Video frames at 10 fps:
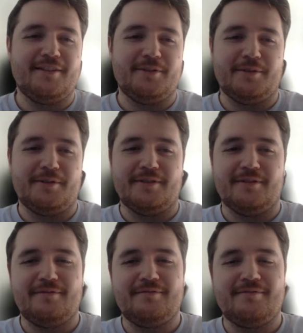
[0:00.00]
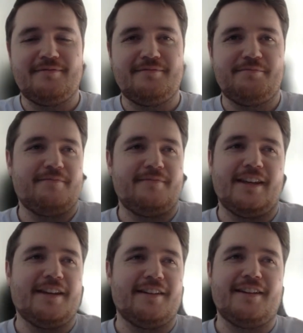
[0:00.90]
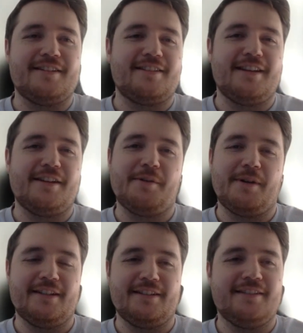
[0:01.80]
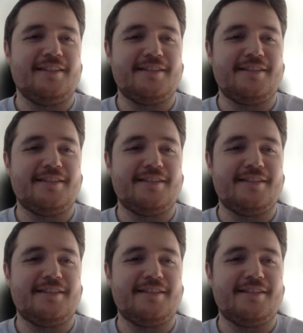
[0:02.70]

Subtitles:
or I just had no idea.